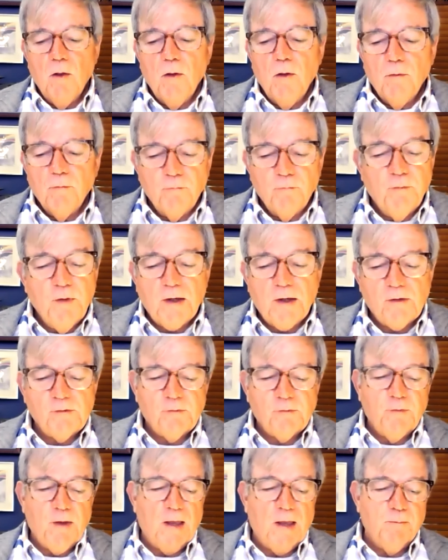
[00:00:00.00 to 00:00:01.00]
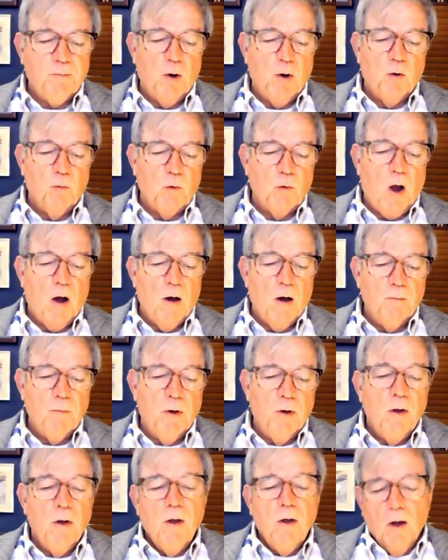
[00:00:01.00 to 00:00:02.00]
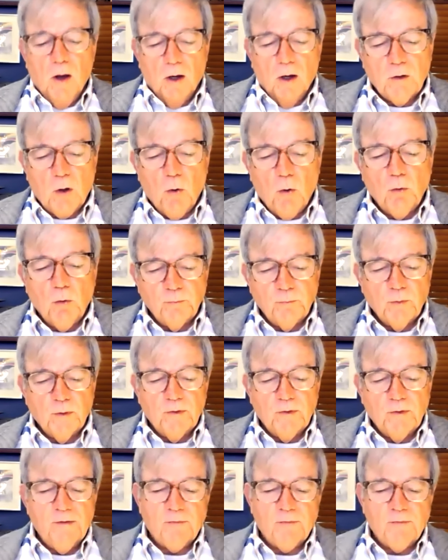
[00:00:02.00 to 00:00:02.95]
Vicks VapoRub, a cold relief